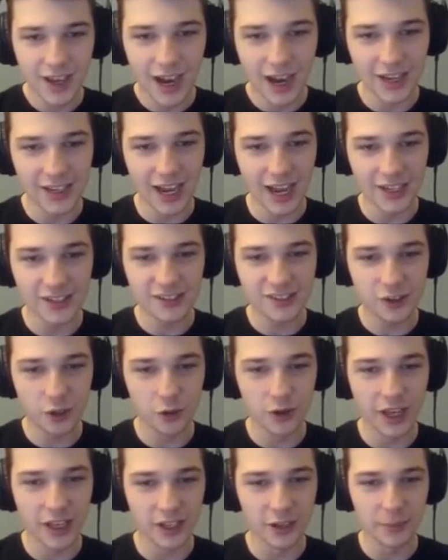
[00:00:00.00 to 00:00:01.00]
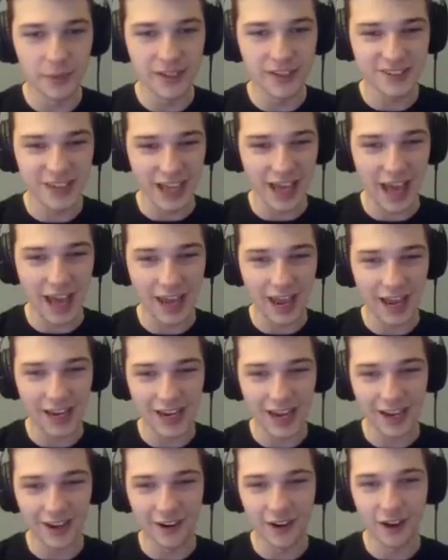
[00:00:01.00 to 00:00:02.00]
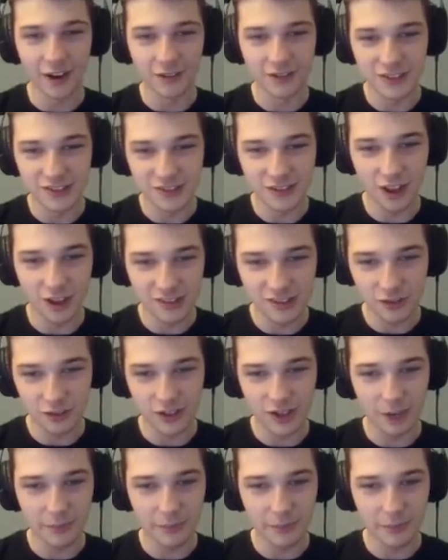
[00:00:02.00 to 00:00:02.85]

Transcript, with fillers: I, I, just threw it at you because I, I I don't know. Just long story.